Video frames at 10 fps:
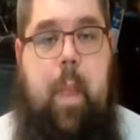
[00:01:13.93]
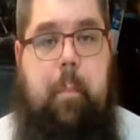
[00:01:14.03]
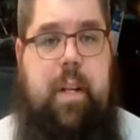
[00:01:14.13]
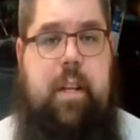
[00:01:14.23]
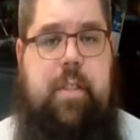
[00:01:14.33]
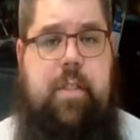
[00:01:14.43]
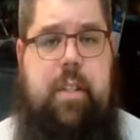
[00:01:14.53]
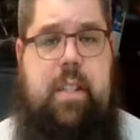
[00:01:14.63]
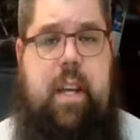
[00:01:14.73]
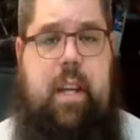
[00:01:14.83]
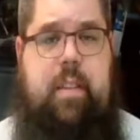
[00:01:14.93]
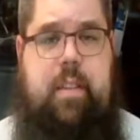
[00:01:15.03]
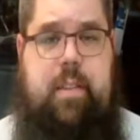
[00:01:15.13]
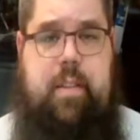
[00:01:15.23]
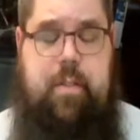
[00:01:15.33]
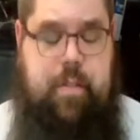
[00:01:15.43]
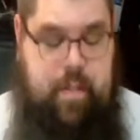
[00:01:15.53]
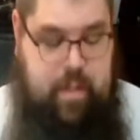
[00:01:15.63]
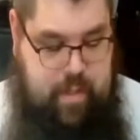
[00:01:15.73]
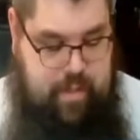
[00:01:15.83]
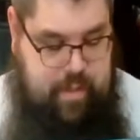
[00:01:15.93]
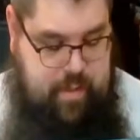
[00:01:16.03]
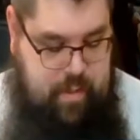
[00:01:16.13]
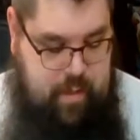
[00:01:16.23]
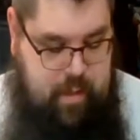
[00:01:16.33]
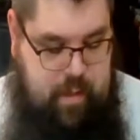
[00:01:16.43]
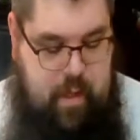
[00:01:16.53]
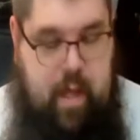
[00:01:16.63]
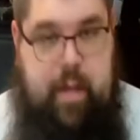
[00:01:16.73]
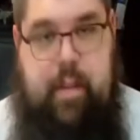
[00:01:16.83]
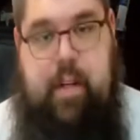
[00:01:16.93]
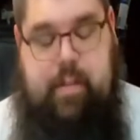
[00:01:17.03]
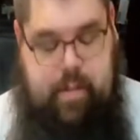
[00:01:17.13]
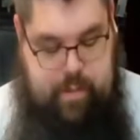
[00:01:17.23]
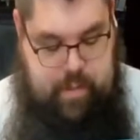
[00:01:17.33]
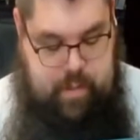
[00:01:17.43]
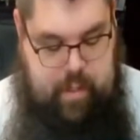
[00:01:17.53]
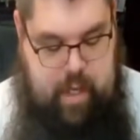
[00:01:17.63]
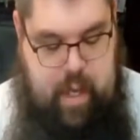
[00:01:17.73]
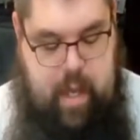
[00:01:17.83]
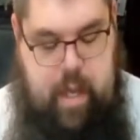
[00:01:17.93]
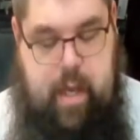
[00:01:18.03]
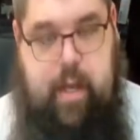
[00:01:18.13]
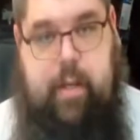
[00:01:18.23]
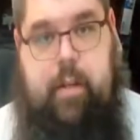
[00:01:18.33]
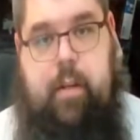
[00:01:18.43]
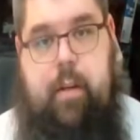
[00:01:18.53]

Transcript: because you can take the sisters in this and then essentially add